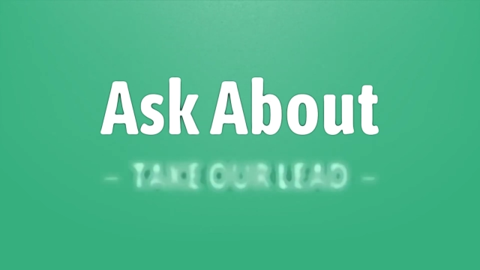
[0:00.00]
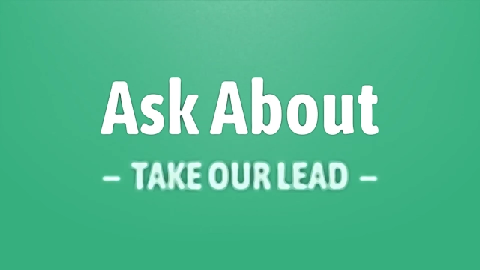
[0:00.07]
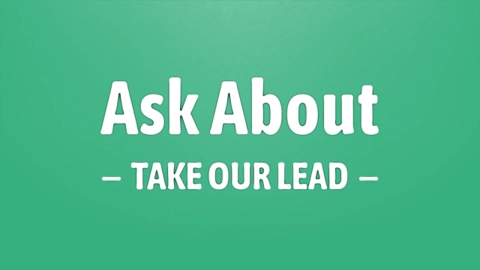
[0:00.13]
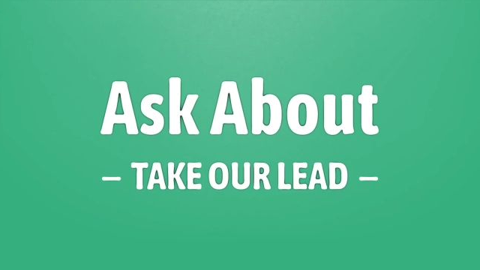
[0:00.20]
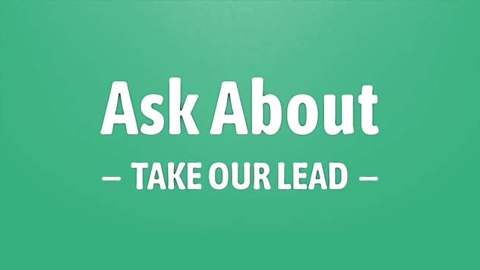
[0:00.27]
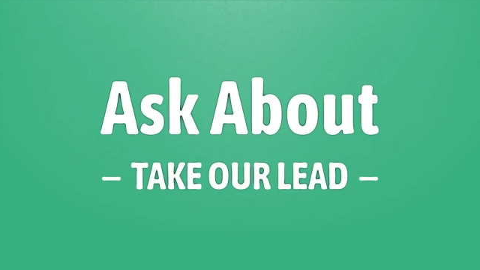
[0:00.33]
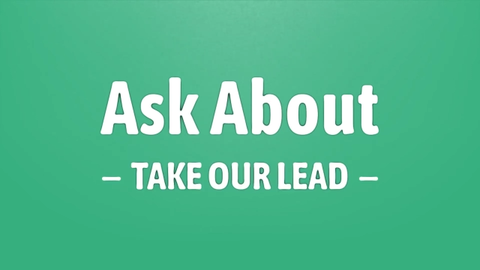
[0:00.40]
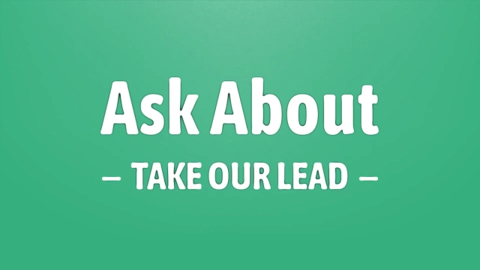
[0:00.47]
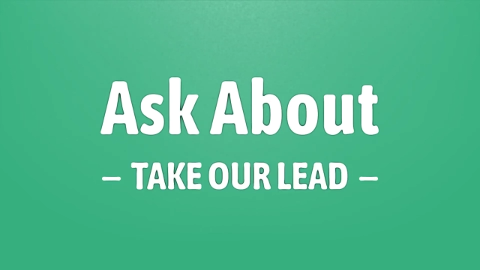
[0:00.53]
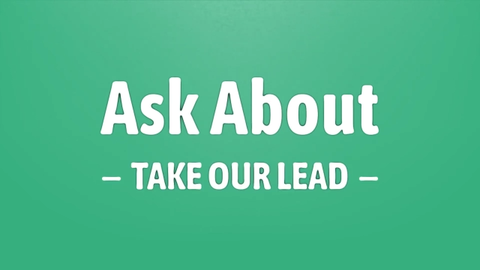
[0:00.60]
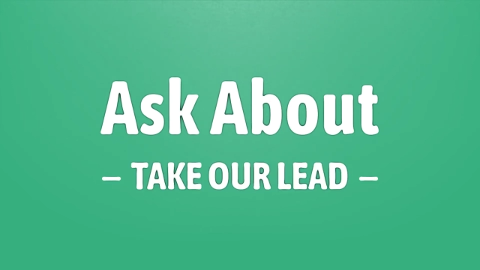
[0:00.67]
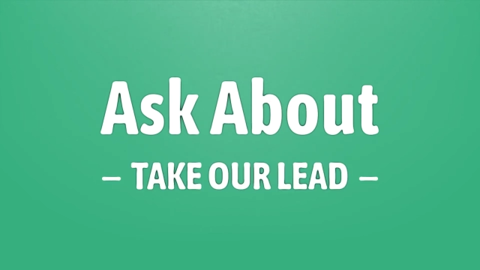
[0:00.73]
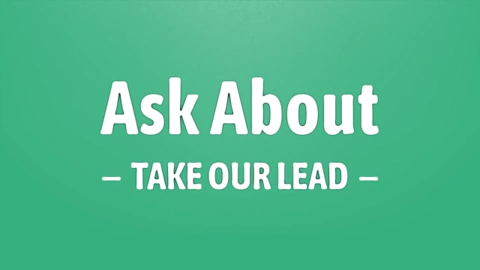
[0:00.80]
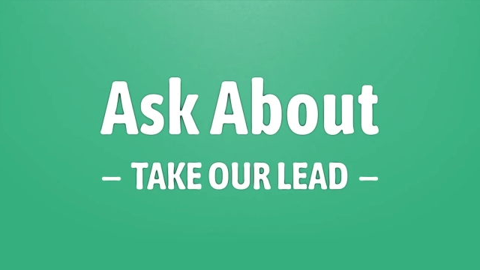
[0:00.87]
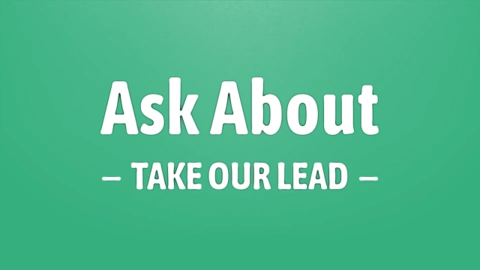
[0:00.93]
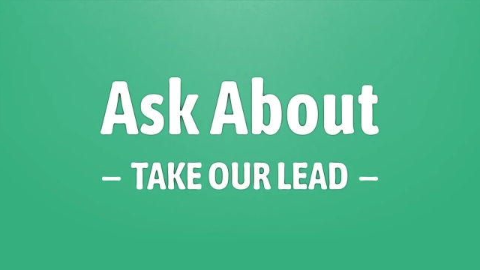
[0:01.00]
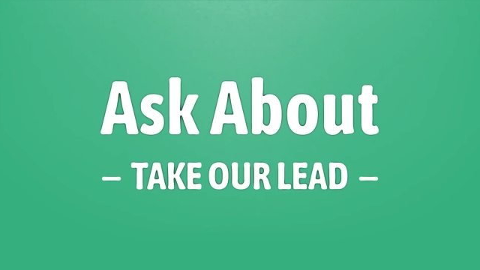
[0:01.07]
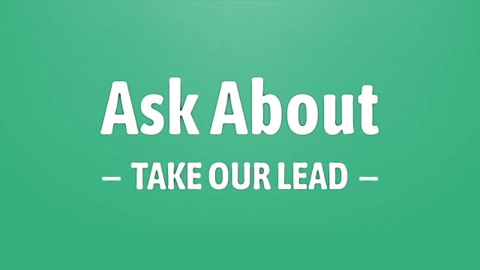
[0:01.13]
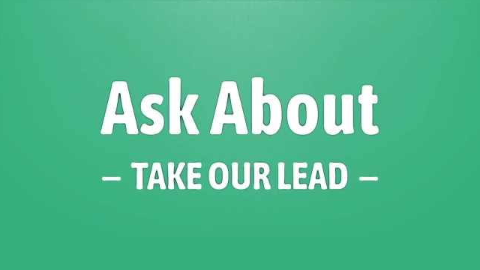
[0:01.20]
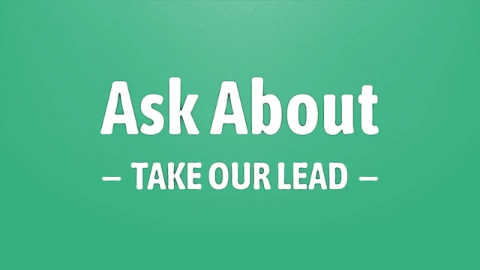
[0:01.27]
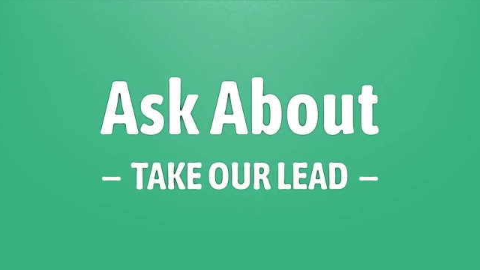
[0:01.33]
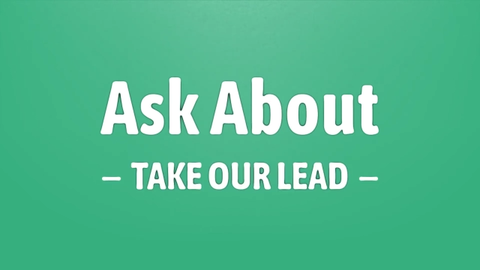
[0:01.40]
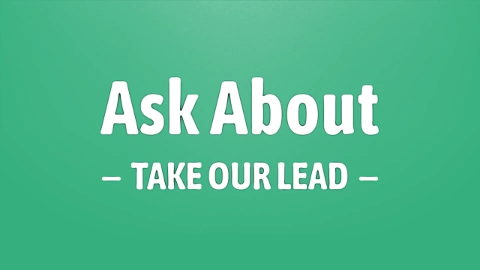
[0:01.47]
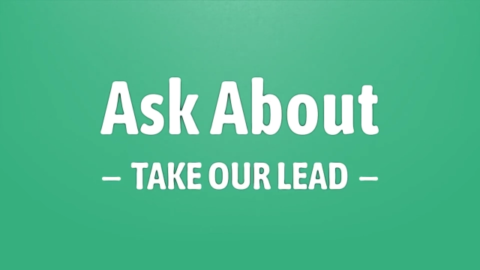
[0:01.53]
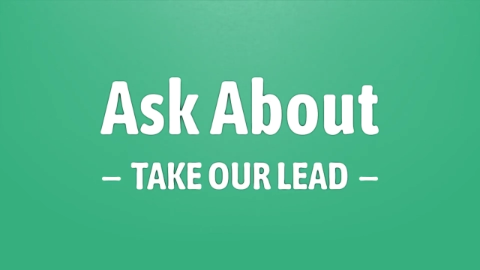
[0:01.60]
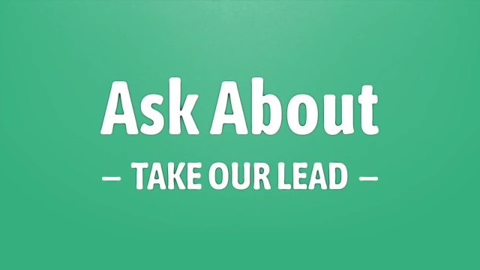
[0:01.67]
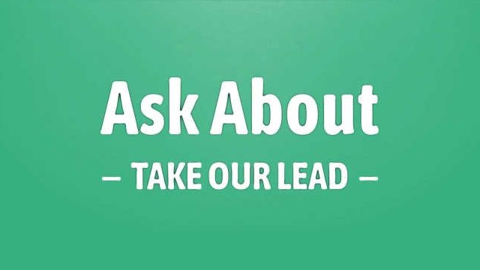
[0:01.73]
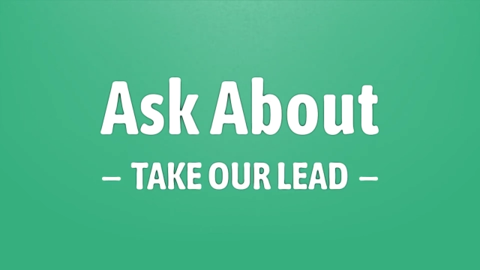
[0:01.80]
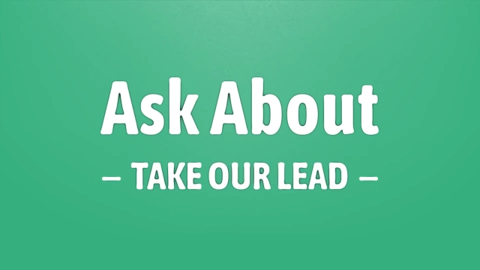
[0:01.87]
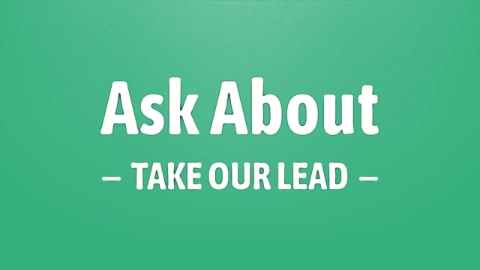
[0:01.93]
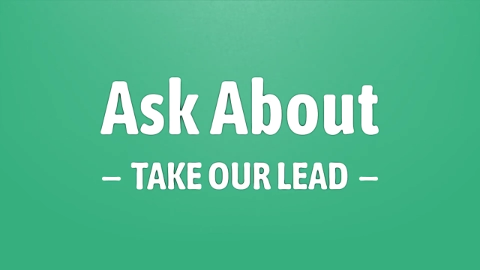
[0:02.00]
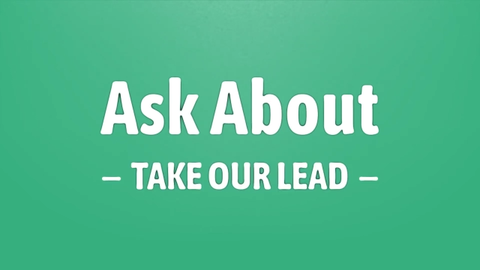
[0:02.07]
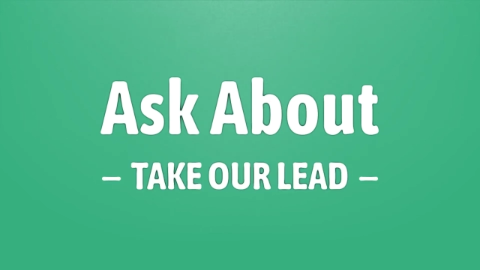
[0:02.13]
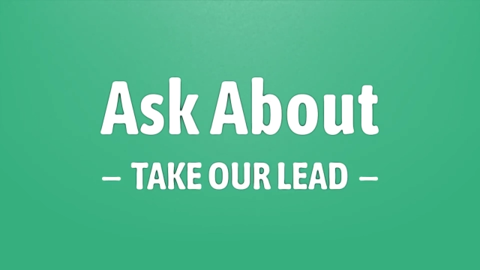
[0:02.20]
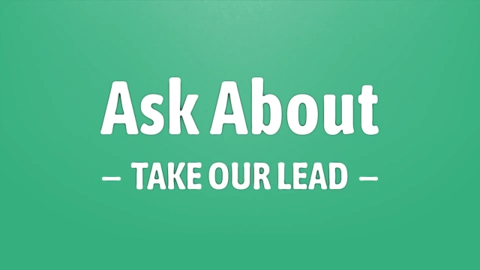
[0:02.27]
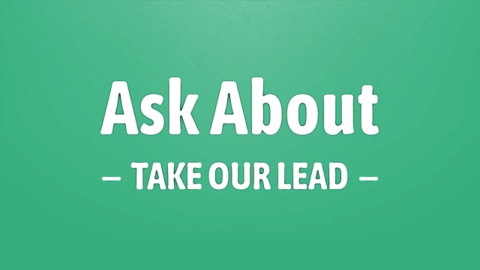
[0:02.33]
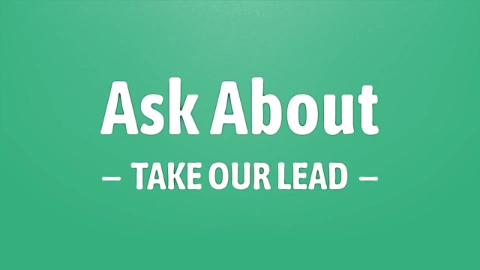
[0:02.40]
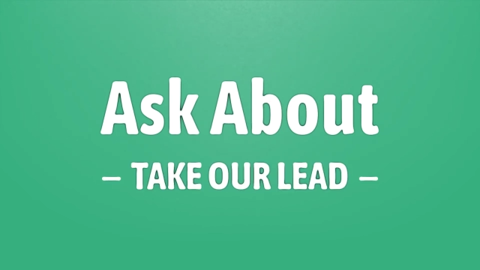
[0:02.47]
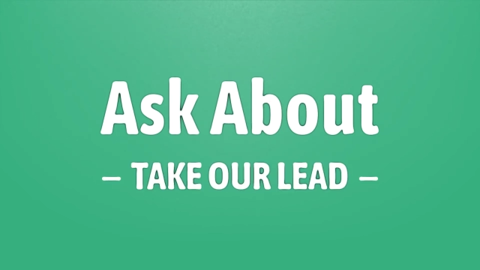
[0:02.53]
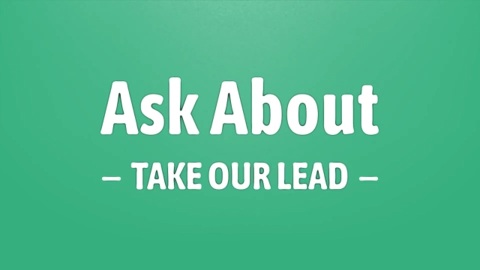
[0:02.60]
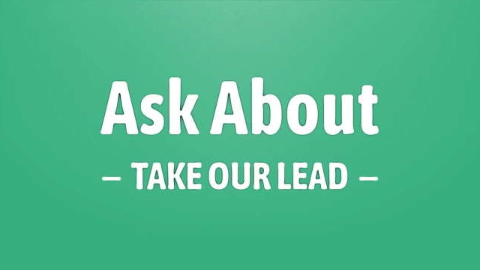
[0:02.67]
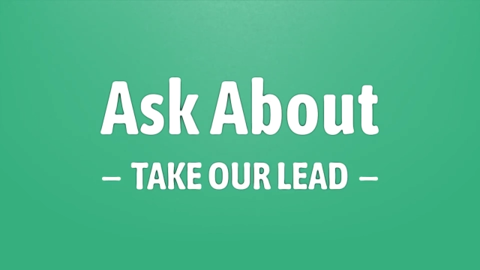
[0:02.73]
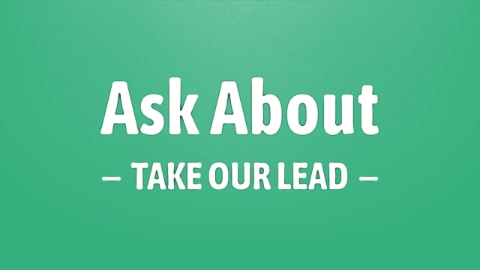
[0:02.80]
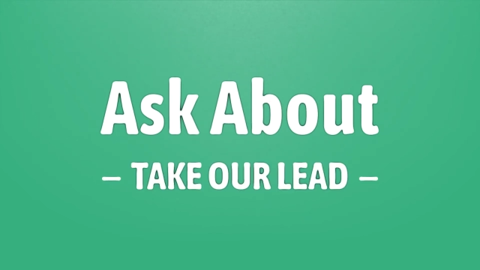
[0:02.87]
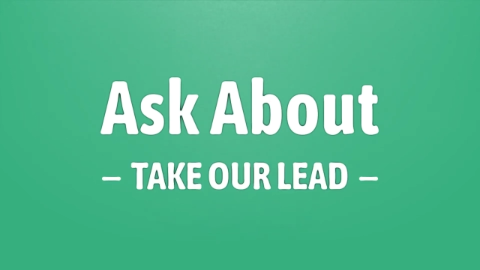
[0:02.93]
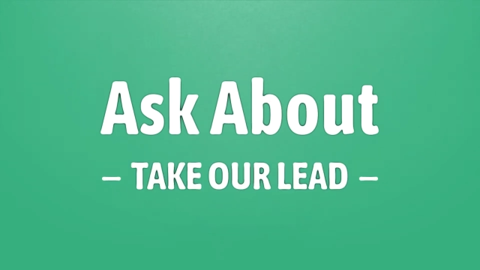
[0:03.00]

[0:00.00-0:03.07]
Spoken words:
[unreadable: no face in view]